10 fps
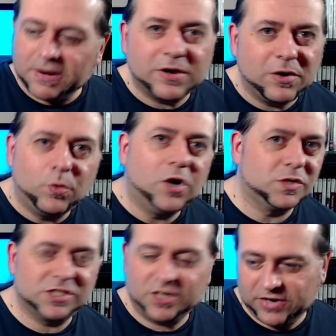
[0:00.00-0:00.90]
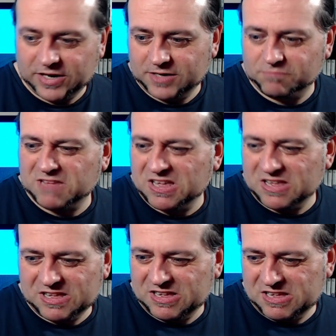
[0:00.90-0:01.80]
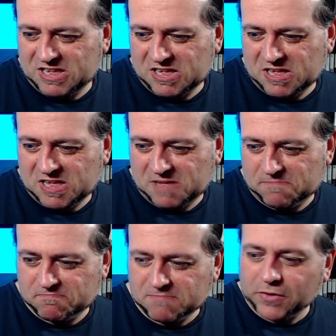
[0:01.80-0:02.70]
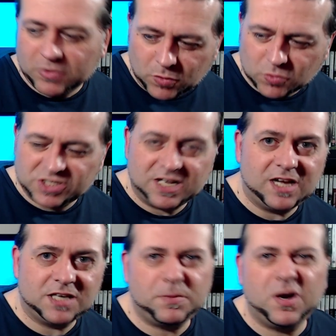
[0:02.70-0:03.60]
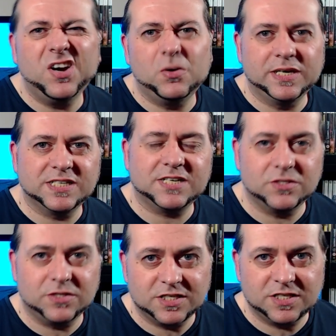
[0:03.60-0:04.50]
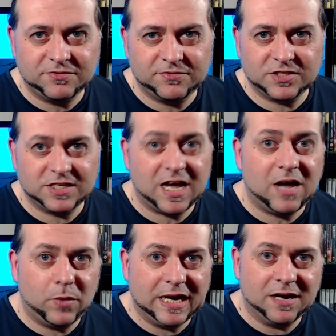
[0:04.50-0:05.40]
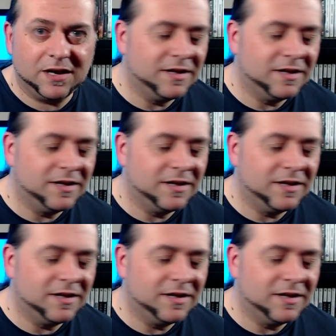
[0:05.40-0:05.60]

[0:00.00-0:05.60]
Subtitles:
World, sorry, Mario All Stars, Pilot Wings, that sort of stuff, Star Wing.